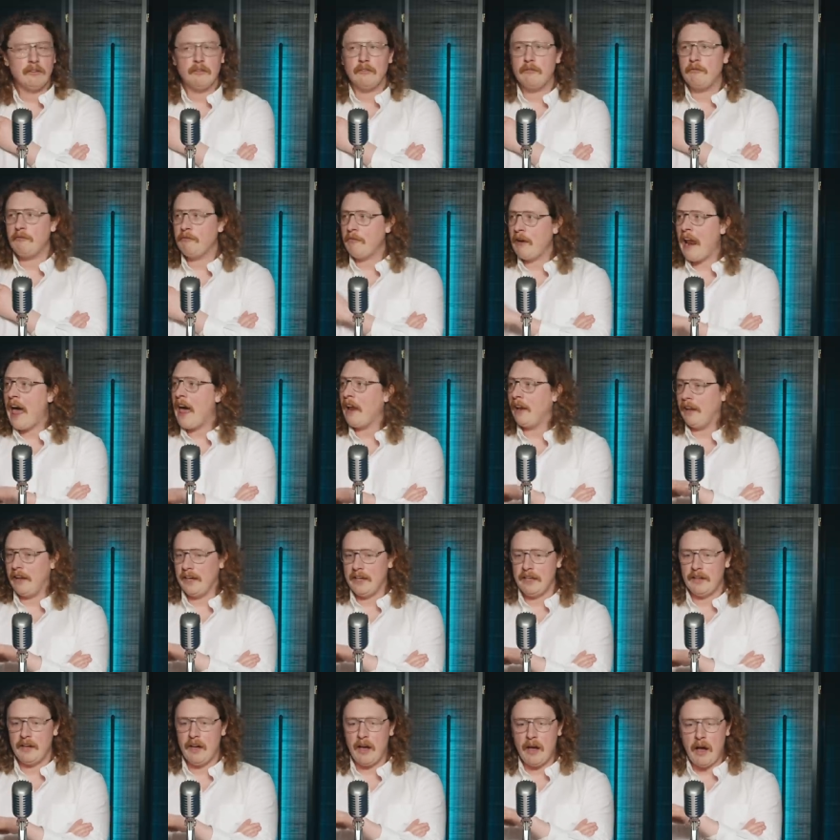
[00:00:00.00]
You know,
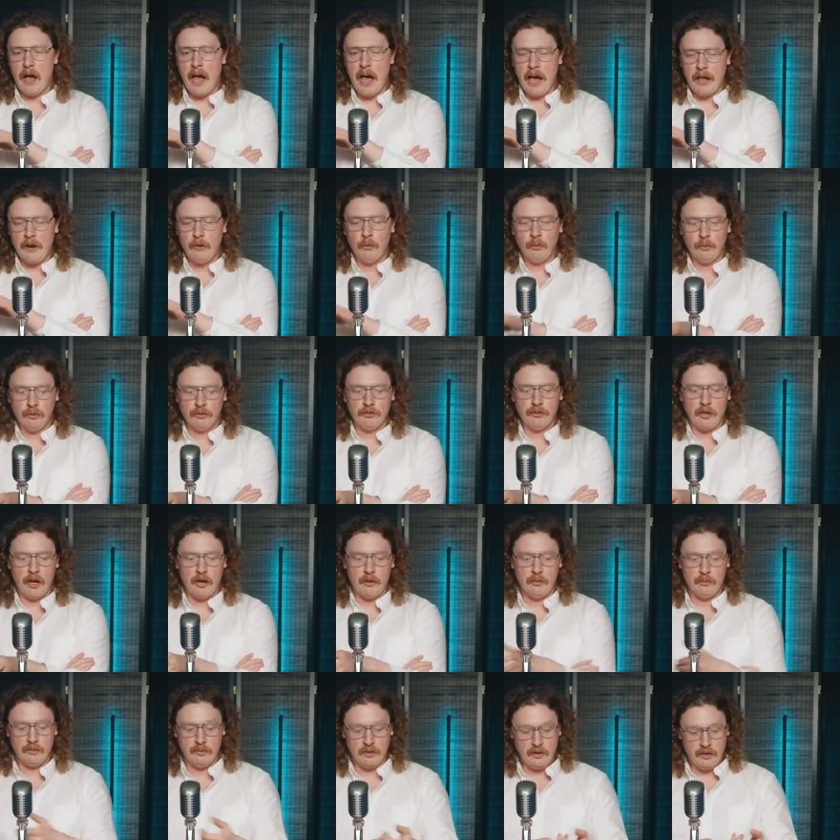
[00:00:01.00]
flatly, and
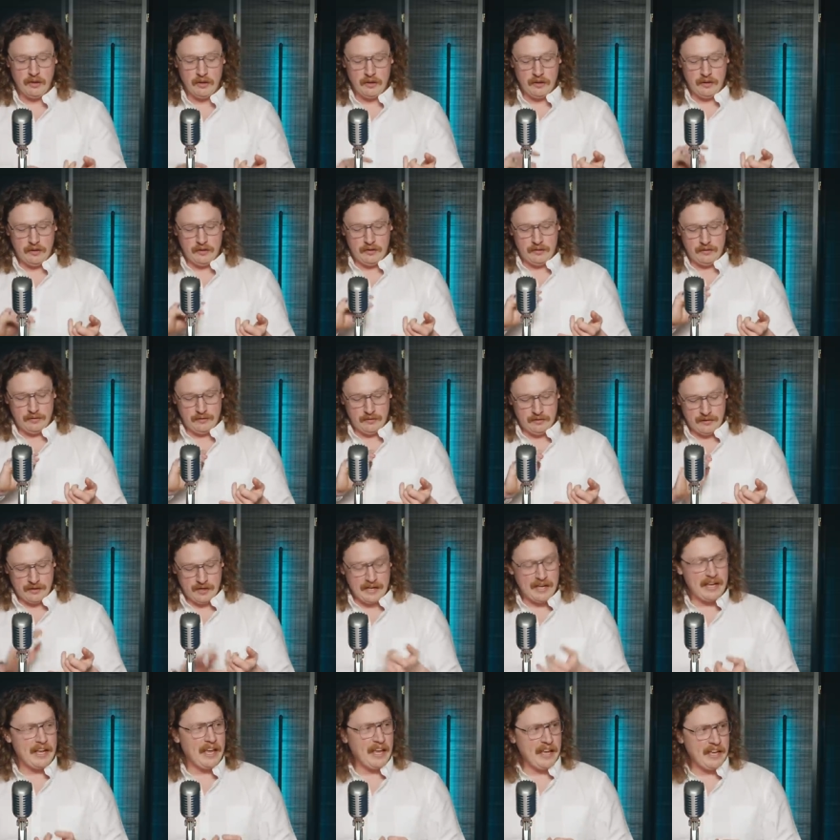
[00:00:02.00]
also
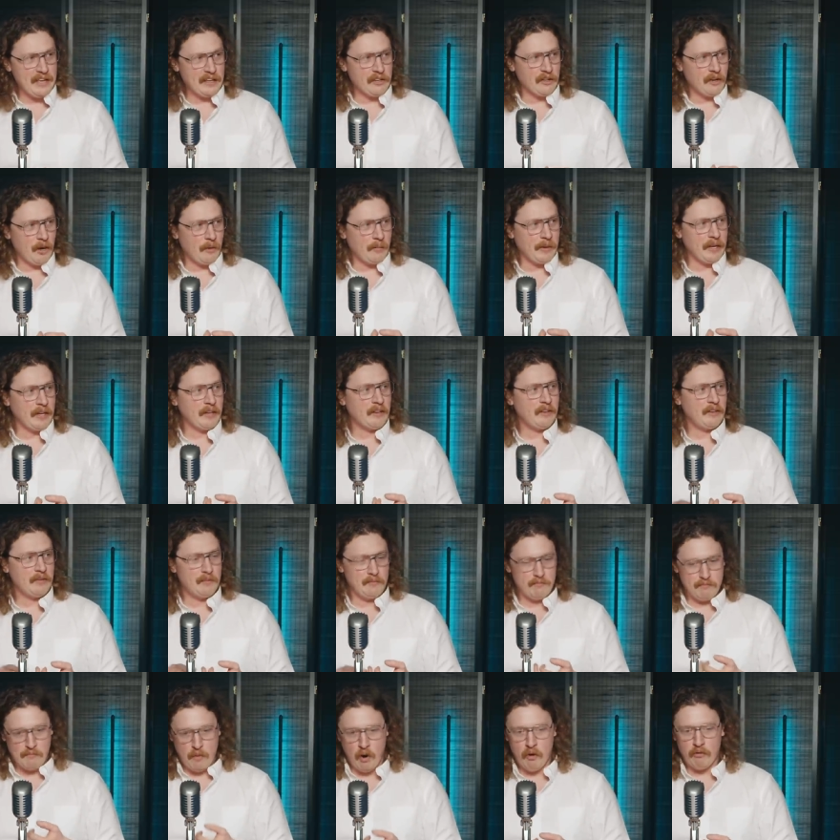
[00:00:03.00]
economic,
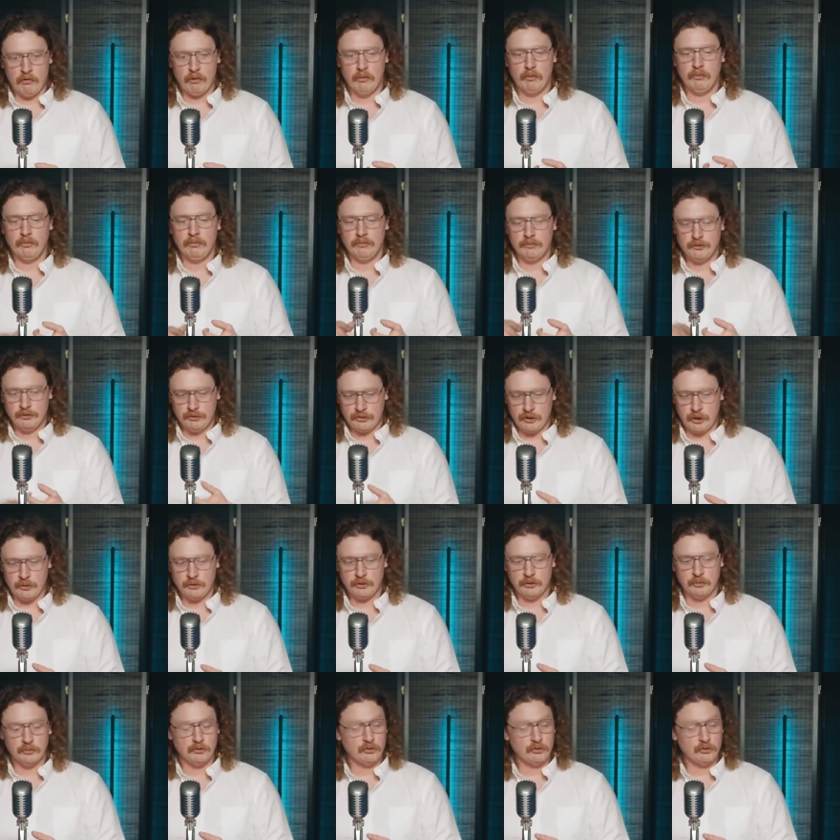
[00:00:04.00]
moral, social